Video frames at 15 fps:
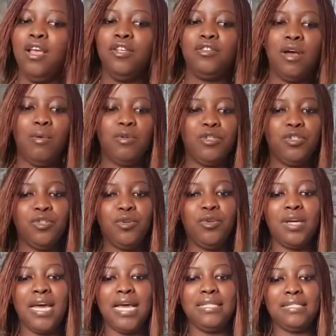So I want to show
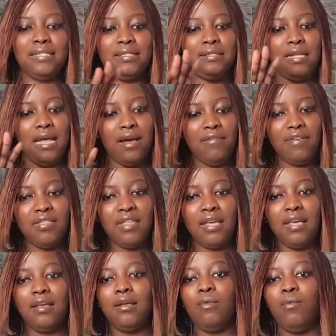you guys
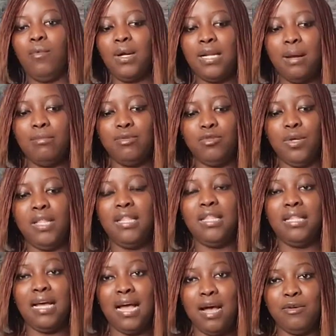everything, what I'm doing in
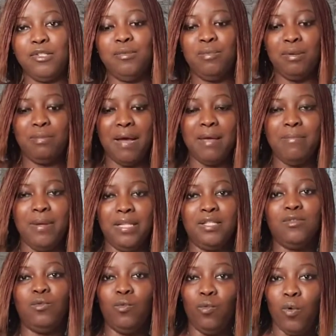the house bit by
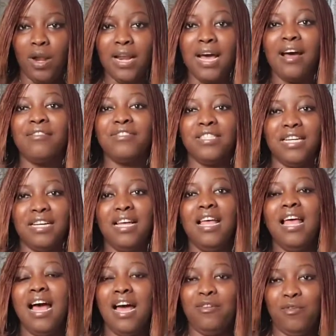bit, one after
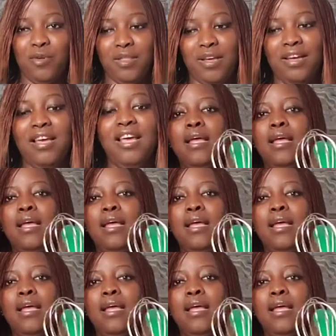another.